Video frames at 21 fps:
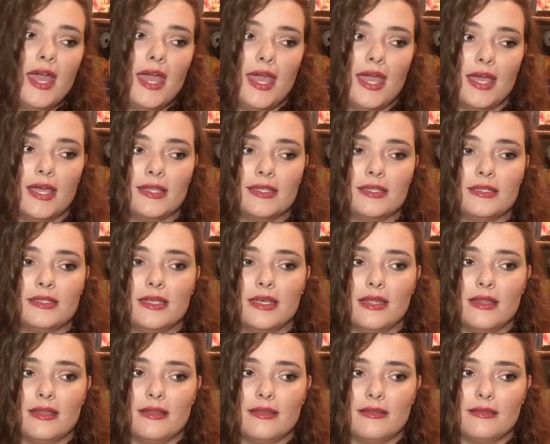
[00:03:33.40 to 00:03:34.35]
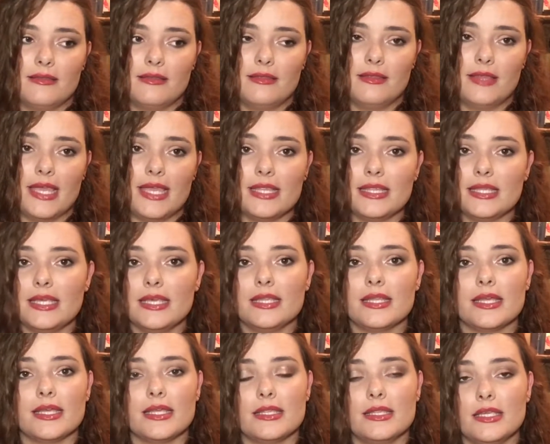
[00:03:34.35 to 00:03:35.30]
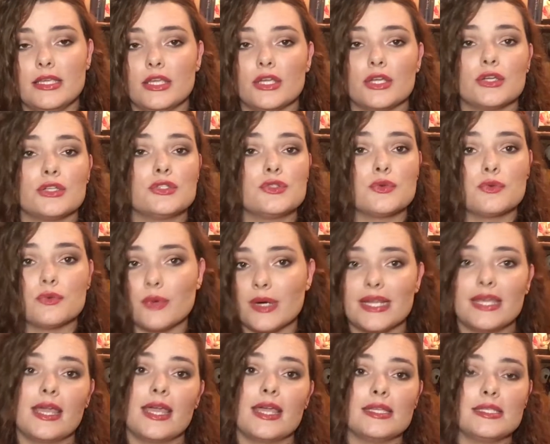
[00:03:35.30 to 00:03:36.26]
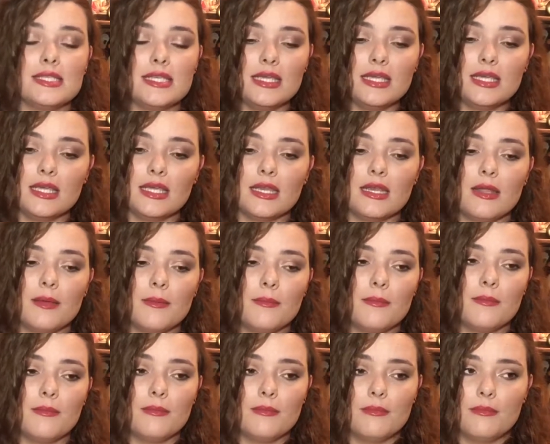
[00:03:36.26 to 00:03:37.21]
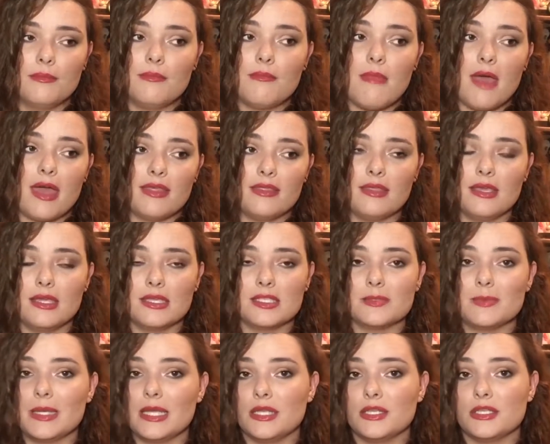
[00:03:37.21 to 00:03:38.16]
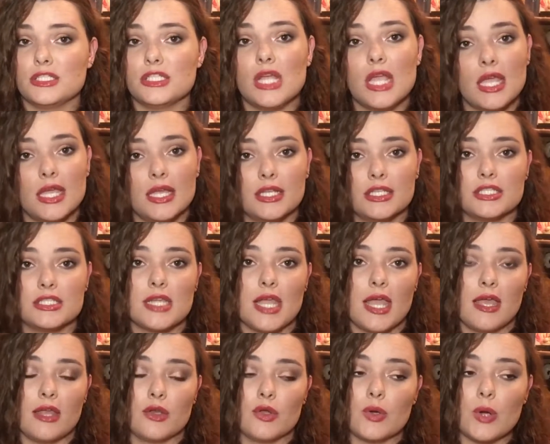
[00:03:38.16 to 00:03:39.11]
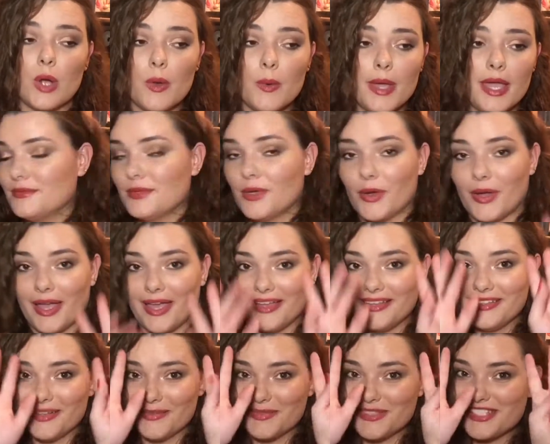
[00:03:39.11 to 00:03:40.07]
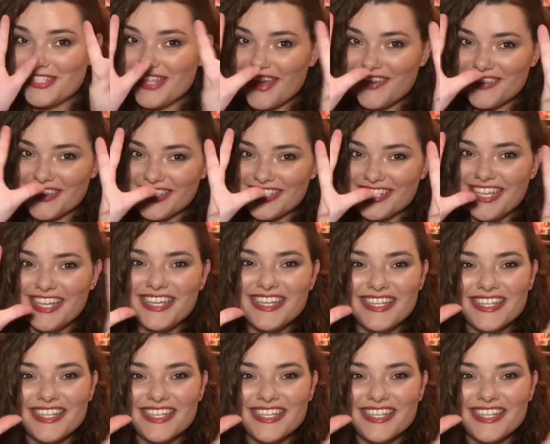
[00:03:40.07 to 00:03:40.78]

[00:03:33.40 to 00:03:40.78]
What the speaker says: And lately, like in the year 2018, my thing has been change and growing. Okay, number seven.